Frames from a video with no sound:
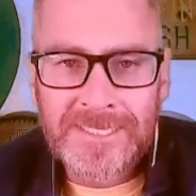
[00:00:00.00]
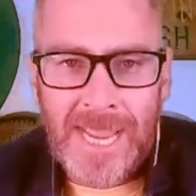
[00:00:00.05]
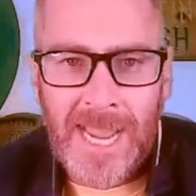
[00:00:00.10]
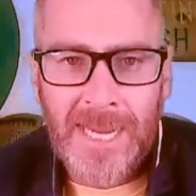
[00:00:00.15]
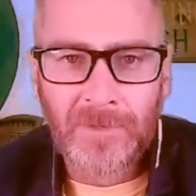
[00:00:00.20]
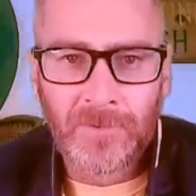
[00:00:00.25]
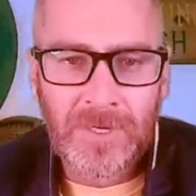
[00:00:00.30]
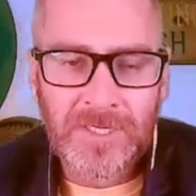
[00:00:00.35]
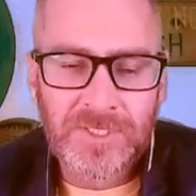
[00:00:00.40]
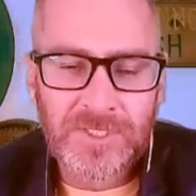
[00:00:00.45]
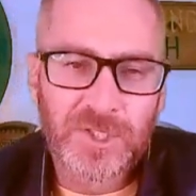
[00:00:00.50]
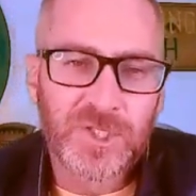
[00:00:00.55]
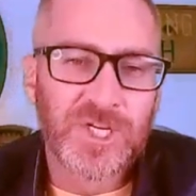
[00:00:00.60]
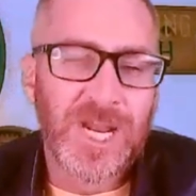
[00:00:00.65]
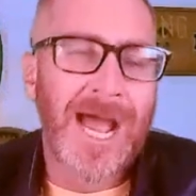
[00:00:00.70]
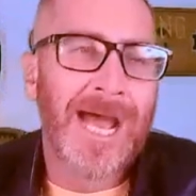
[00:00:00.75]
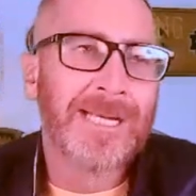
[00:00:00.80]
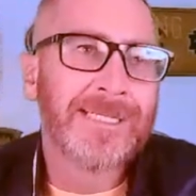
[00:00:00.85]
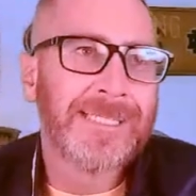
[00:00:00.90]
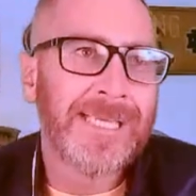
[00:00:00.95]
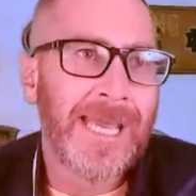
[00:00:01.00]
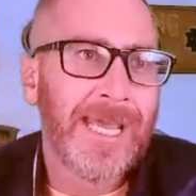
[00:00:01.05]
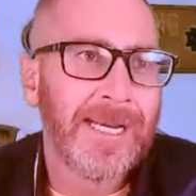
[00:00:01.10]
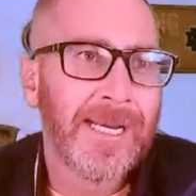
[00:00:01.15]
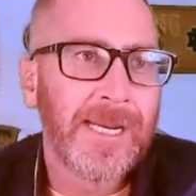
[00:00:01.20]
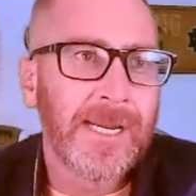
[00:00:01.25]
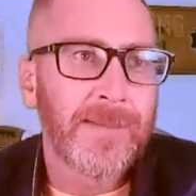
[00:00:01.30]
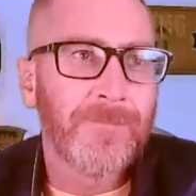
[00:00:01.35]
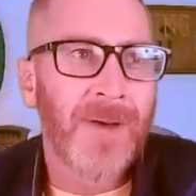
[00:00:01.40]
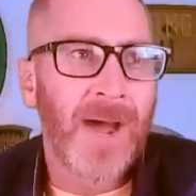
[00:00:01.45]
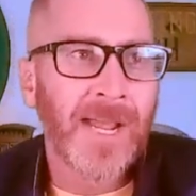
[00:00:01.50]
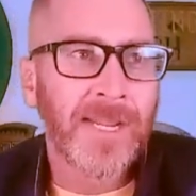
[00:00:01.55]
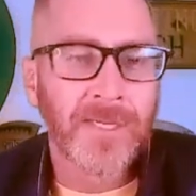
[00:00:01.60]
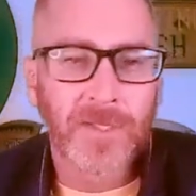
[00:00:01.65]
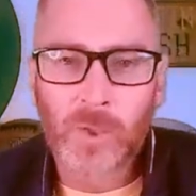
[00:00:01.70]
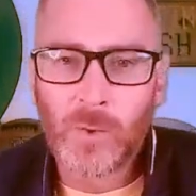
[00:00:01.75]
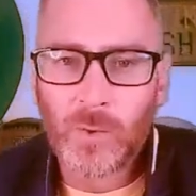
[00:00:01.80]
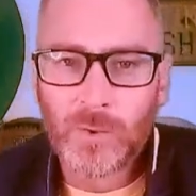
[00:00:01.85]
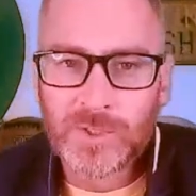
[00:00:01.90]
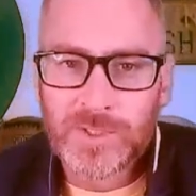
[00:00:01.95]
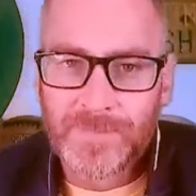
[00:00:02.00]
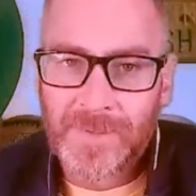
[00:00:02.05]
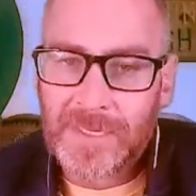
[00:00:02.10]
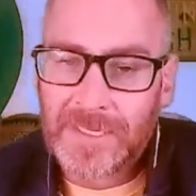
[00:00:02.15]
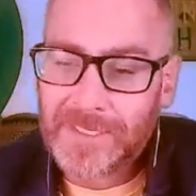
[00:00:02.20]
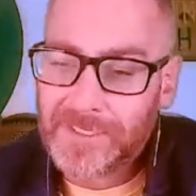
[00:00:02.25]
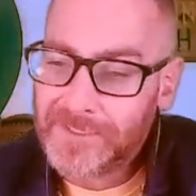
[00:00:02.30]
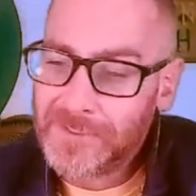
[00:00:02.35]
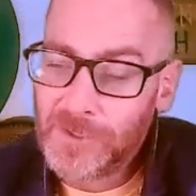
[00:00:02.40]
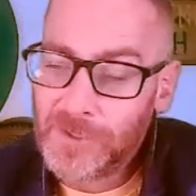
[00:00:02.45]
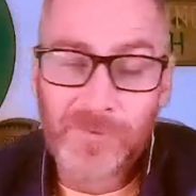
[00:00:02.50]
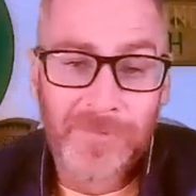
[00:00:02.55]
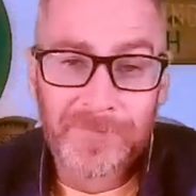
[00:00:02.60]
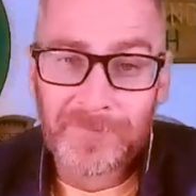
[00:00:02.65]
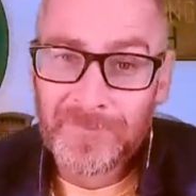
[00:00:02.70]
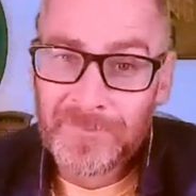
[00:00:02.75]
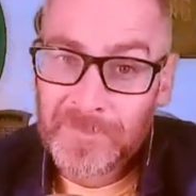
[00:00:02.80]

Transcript: Irish, John Kennedy, Mike Goolsby.